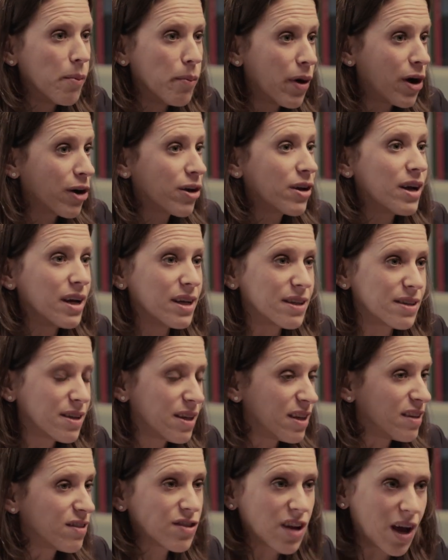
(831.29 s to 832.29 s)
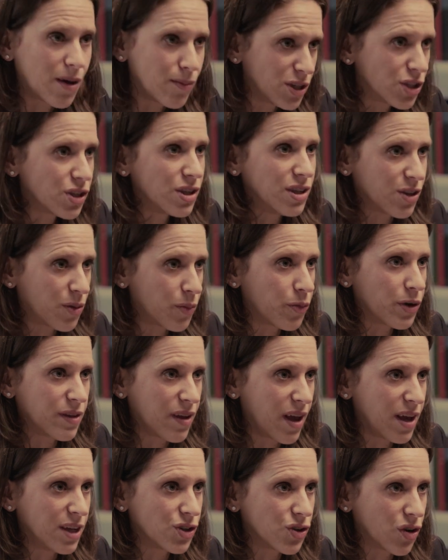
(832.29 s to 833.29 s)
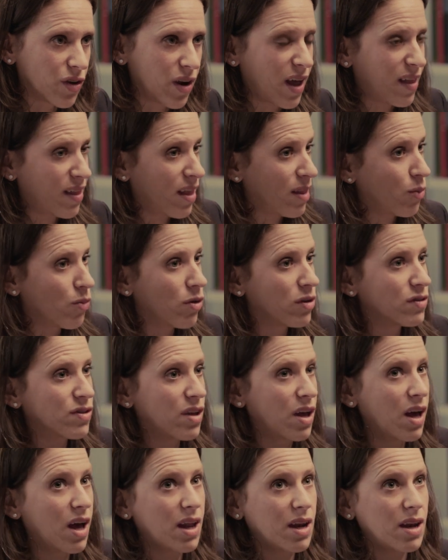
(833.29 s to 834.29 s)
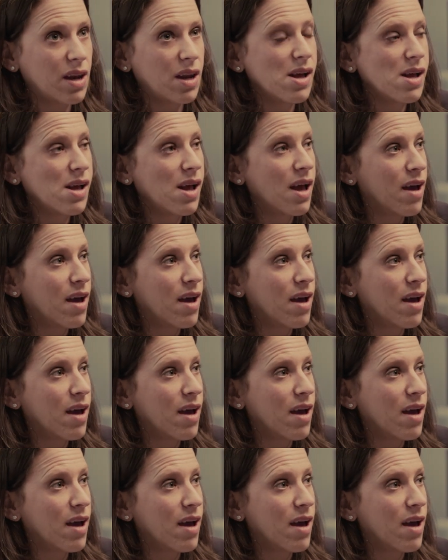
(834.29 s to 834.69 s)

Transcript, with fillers: market established interpretation, and that was an,